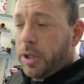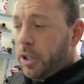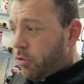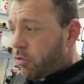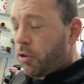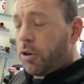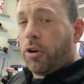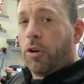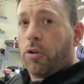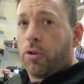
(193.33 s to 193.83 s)

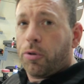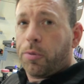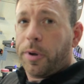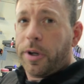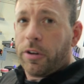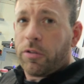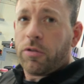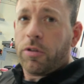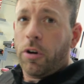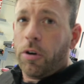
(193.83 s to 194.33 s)
It's gonna look good
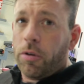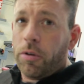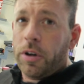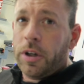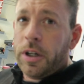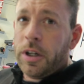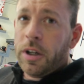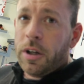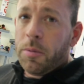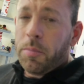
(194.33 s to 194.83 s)
when it's done,
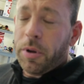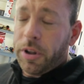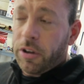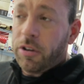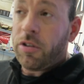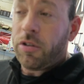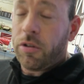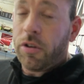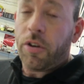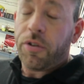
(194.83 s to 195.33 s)
but
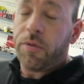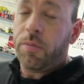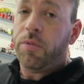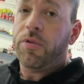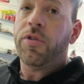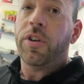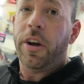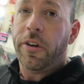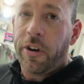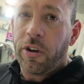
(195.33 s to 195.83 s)
this has got
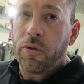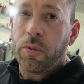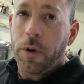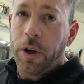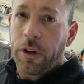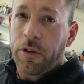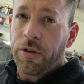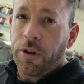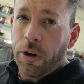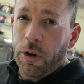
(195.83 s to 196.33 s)
some serious
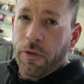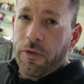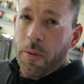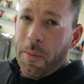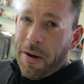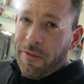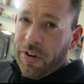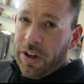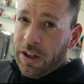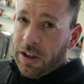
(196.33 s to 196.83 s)
work to do
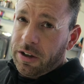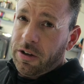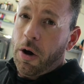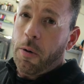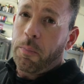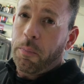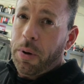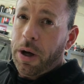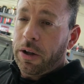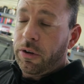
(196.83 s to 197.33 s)
from having the
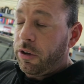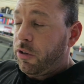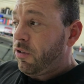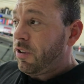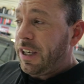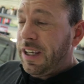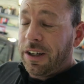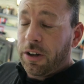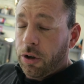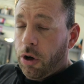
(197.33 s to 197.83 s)
compound, the
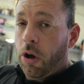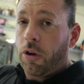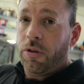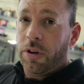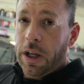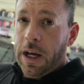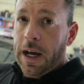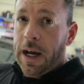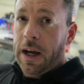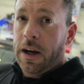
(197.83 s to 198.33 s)
sealant
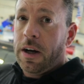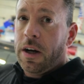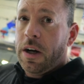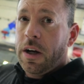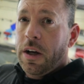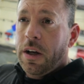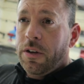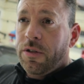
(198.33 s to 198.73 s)
on there,